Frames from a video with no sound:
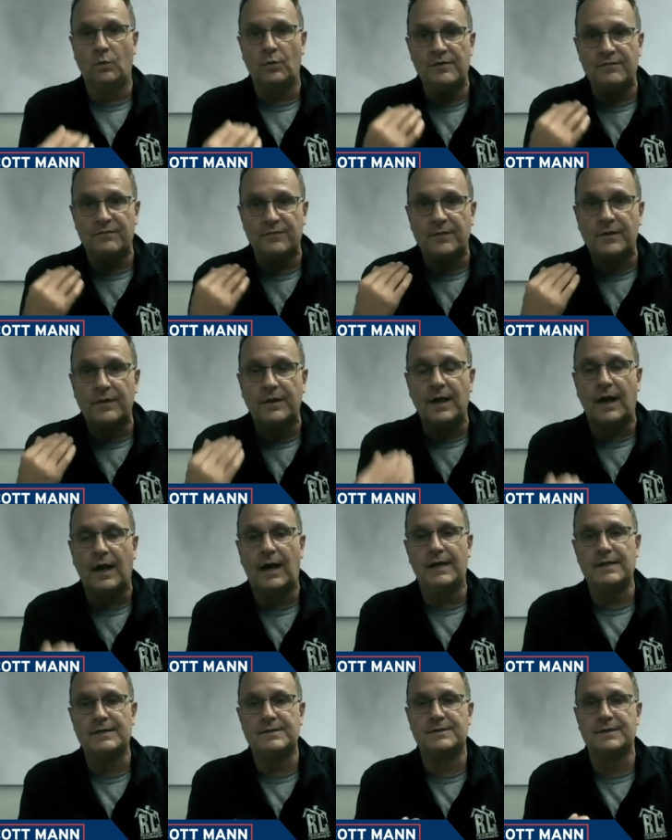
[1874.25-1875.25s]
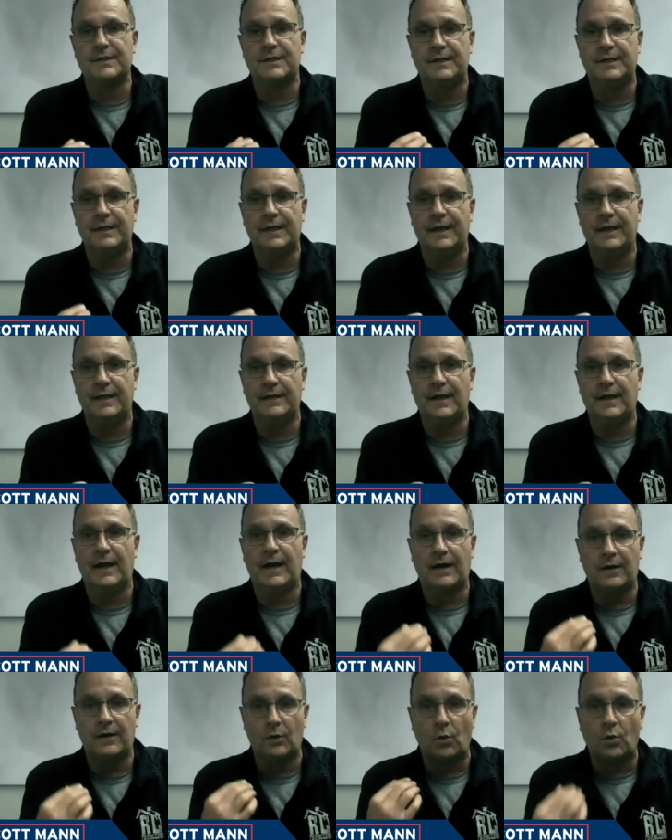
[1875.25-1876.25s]
we've got to get
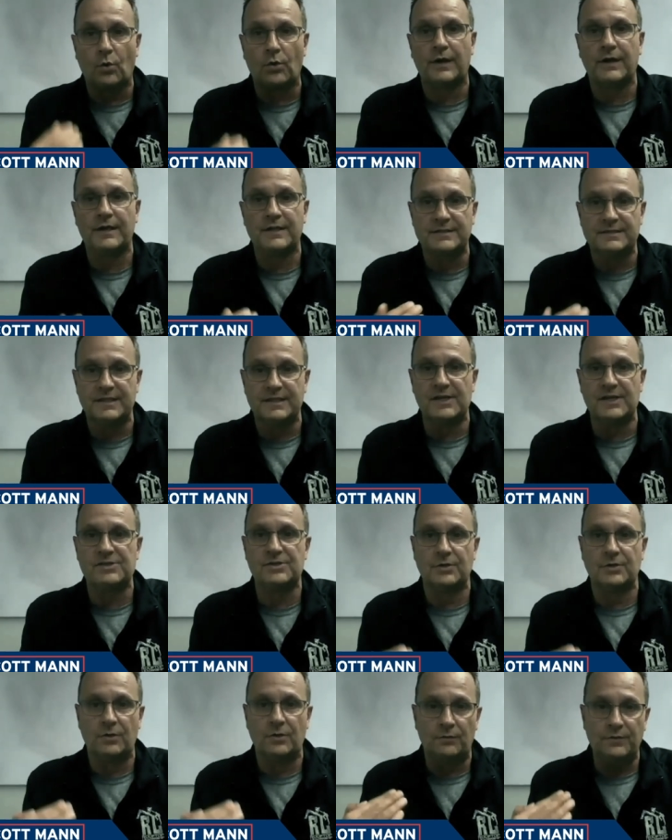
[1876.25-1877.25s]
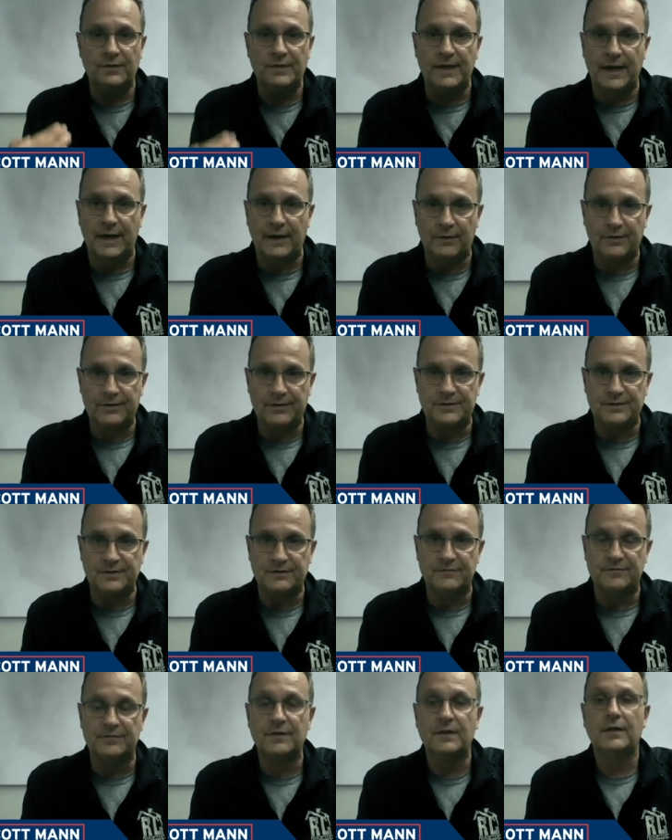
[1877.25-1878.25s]
our organizational
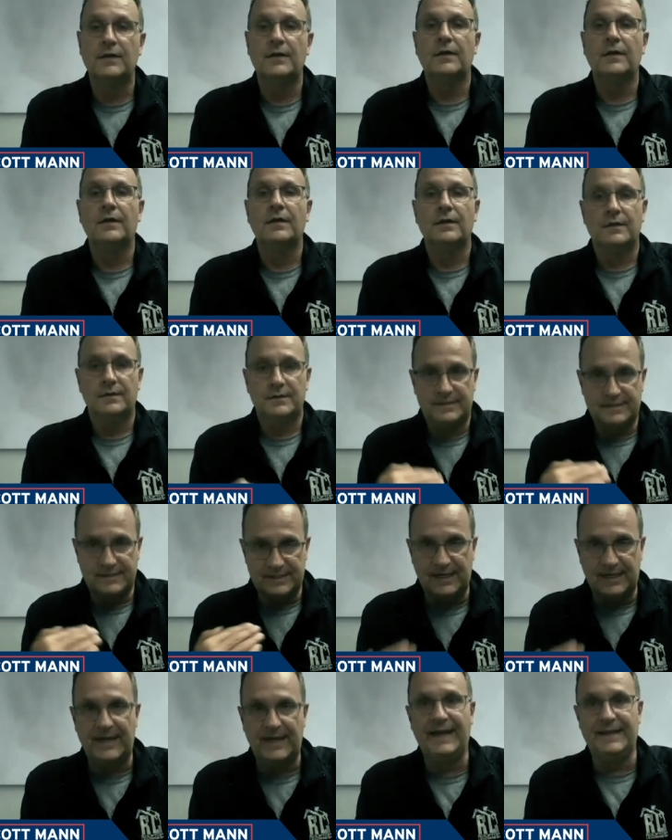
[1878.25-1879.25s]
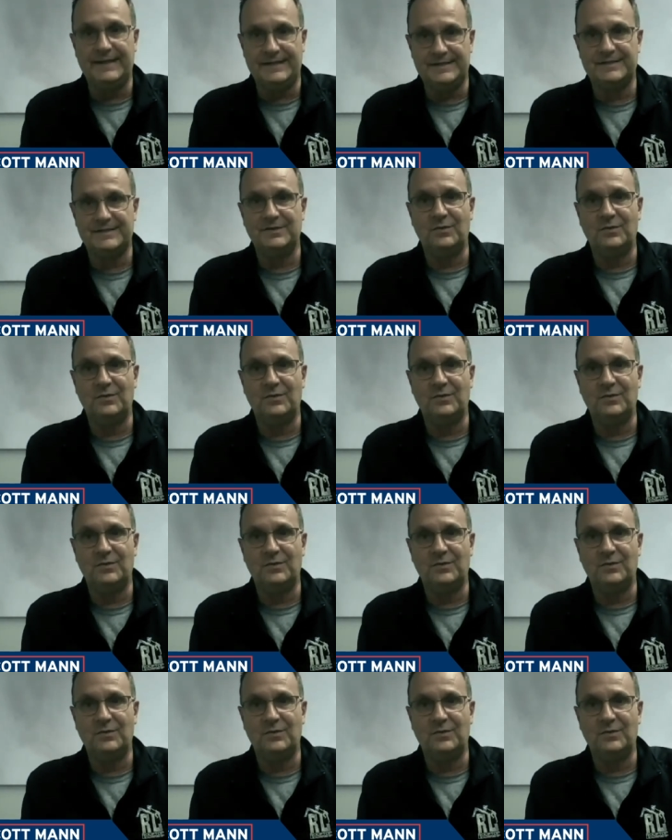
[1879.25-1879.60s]
narrative tight.